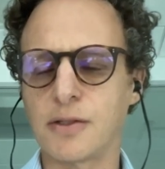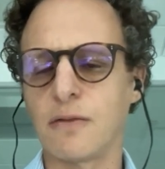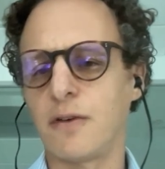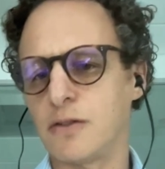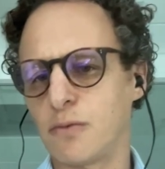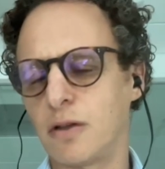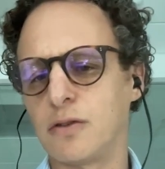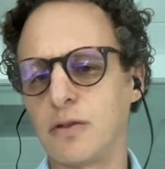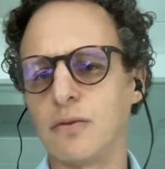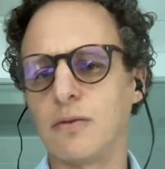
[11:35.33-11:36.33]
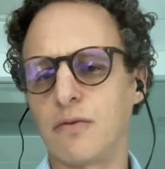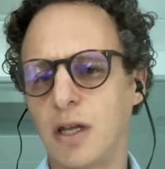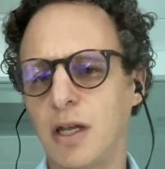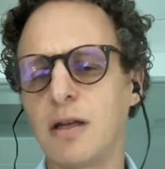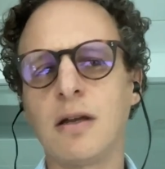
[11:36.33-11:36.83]
So funds one, two,
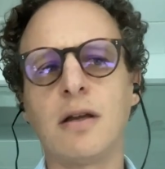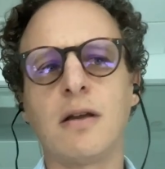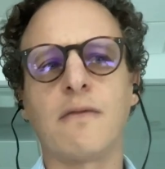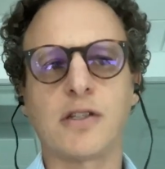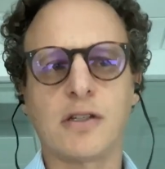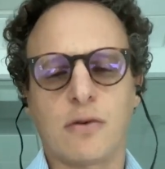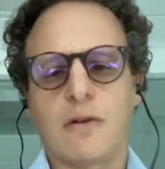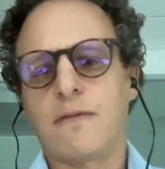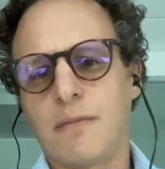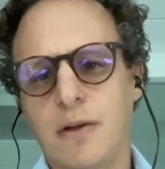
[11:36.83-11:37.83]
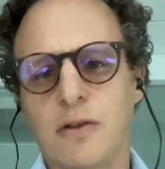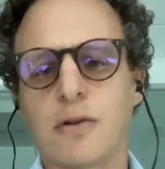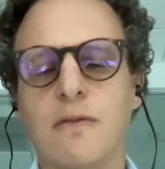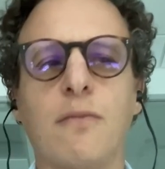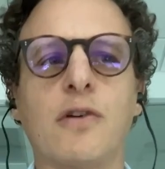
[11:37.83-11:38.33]
three, versus sort of you know
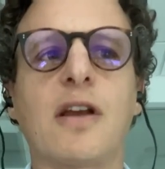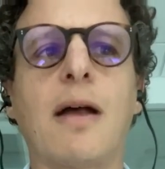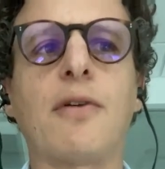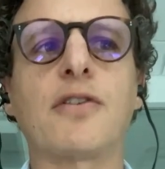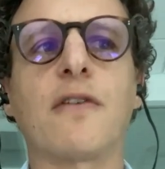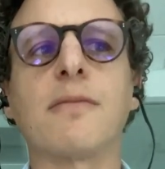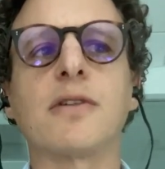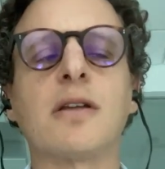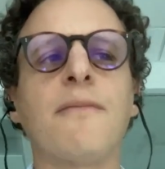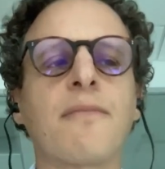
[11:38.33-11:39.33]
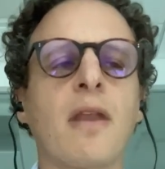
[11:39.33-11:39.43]
sort of more established firms.